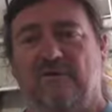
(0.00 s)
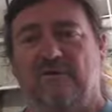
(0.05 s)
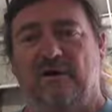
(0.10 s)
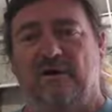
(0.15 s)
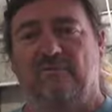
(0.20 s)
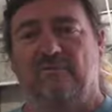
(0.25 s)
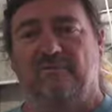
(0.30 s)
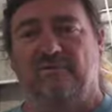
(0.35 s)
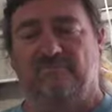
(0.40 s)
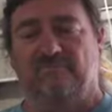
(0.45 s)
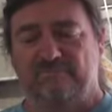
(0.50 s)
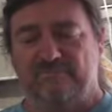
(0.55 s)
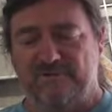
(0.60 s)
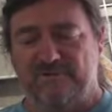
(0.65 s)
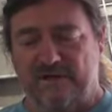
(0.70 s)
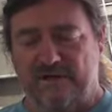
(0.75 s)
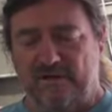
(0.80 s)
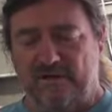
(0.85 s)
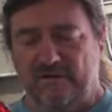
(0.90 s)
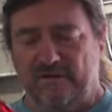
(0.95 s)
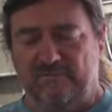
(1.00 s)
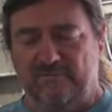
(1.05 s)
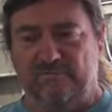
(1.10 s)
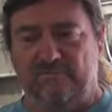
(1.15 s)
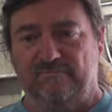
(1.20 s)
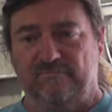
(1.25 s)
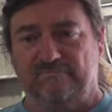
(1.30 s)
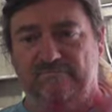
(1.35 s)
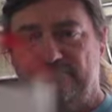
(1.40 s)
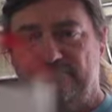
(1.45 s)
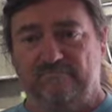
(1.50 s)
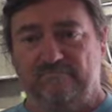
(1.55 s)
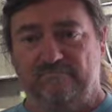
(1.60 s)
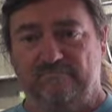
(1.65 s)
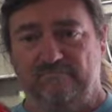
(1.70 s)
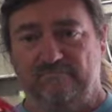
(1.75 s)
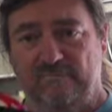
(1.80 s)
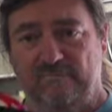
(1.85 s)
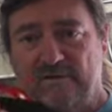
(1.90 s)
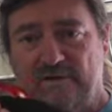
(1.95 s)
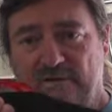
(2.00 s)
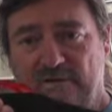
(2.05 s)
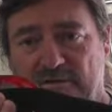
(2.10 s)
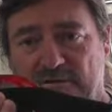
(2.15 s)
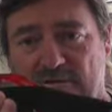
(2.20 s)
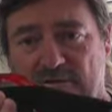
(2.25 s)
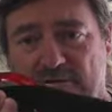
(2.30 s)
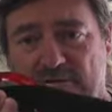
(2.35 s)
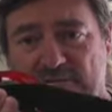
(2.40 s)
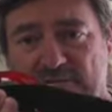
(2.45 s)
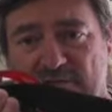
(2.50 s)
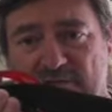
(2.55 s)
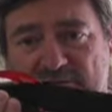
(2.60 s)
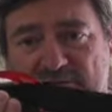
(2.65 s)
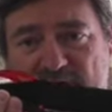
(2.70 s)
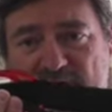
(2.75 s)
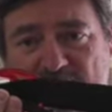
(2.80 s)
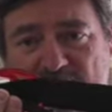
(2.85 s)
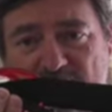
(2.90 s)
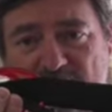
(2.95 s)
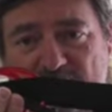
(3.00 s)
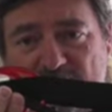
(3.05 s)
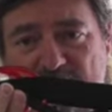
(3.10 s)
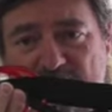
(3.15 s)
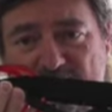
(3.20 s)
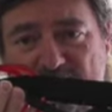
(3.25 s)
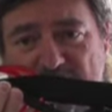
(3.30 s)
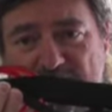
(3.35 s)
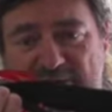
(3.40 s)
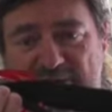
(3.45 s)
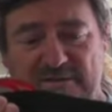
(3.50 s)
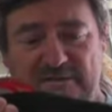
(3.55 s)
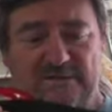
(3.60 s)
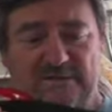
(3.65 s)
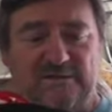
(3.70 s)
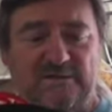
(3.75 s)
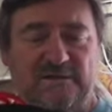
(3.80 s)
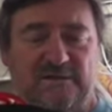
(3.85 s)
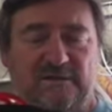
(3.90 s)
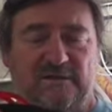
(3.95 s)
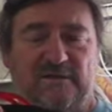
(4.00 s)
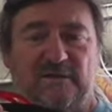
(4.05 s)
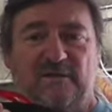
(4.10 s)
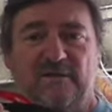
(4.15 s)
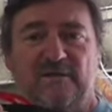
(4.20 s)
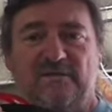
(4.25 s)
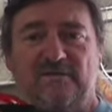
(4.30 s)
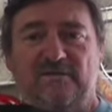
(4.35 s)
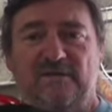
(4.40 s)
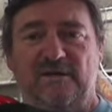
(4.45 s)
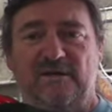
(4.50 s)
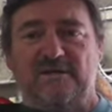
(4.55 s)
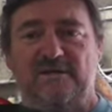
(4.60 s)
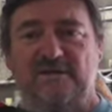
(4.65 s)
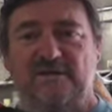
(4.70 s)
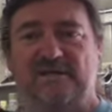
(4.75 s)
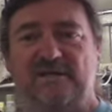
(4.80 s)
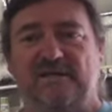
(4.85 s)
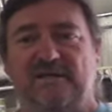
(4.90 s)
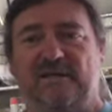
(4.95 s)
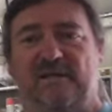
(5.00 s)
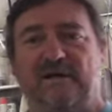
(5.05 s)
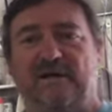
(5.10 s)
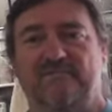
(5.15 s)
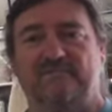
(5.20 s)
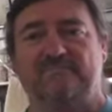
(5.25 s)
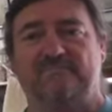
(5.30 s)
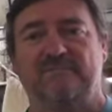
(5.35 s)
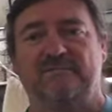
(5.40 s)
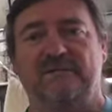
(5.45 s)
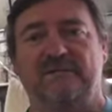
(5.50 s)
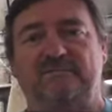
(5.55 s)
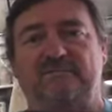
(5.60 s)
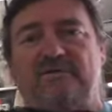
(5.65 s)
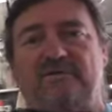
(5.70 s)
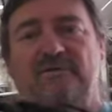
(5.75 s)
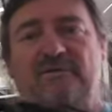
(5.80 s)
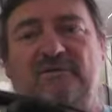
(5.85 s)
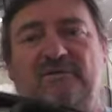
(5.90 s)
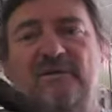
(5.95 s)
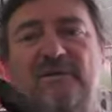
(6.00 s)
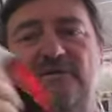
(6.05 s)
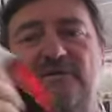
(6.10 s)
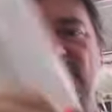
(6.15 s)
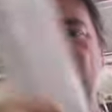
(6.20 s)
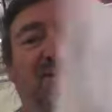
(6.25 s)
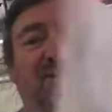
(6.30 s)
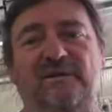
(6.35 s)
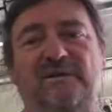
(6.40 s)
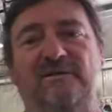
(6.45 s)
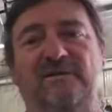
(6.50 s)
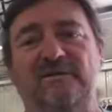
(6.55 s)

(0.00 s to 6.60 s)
ropes. So that's the leg rope. They're actually, if you look closely,